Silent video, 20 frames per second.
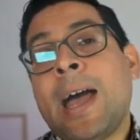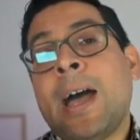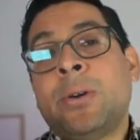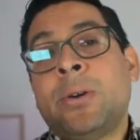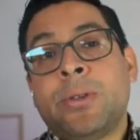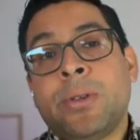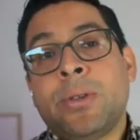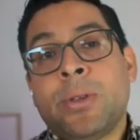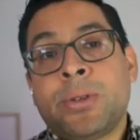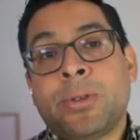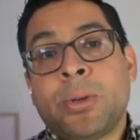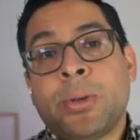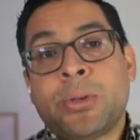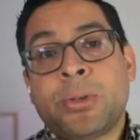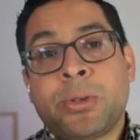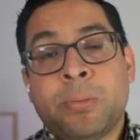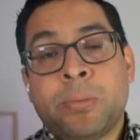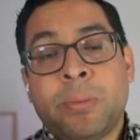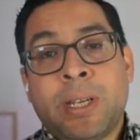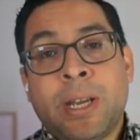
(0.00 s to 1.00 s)
out to their
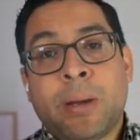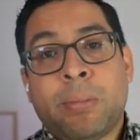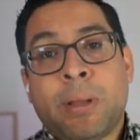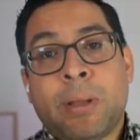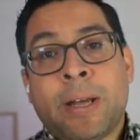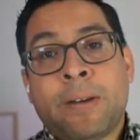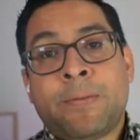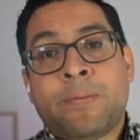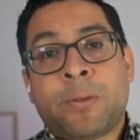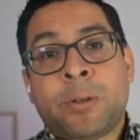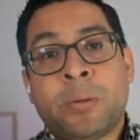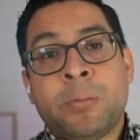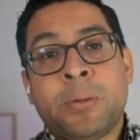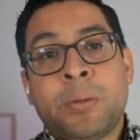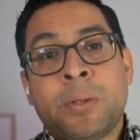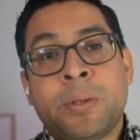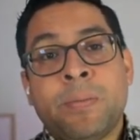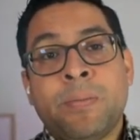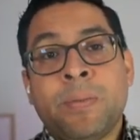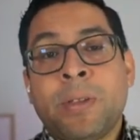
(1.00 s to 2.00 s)
social media
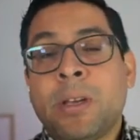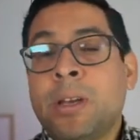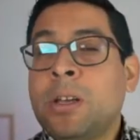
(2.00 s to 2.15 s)
platforms.